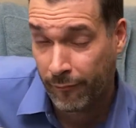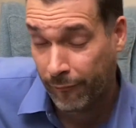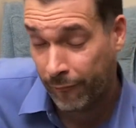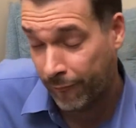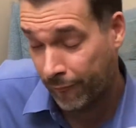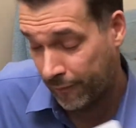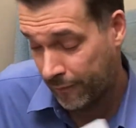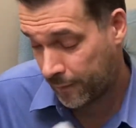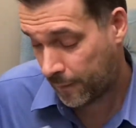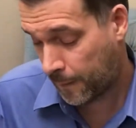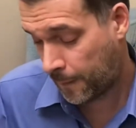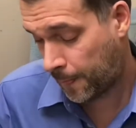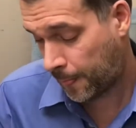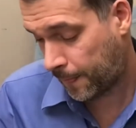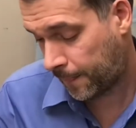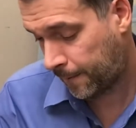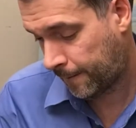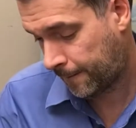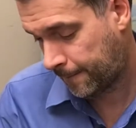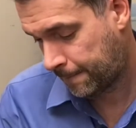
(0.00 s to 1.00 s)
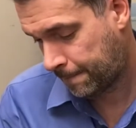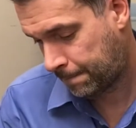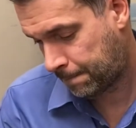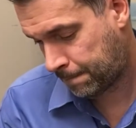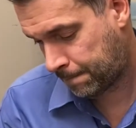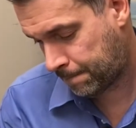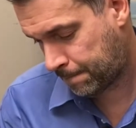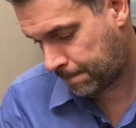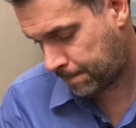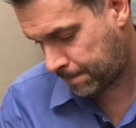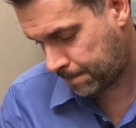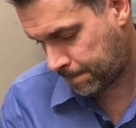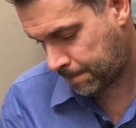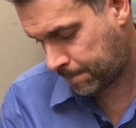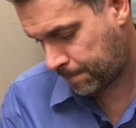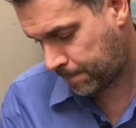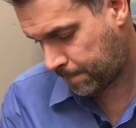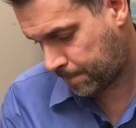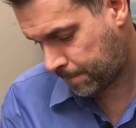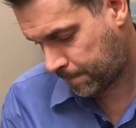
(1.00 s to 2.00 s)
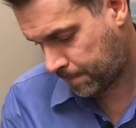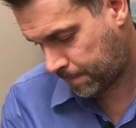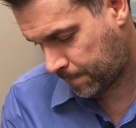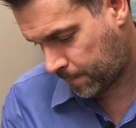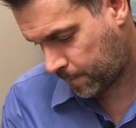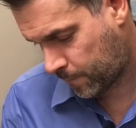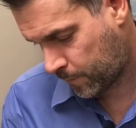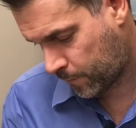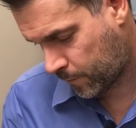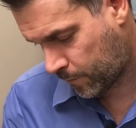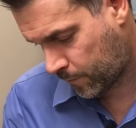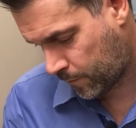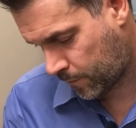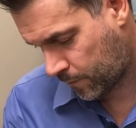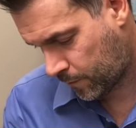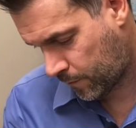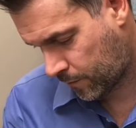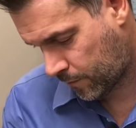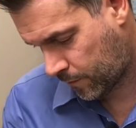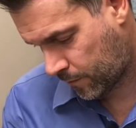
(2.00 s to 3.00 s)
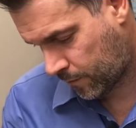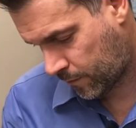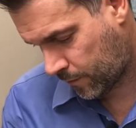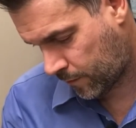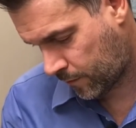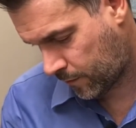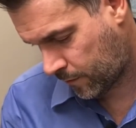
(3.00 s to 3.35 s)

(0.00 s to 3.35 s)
(silence)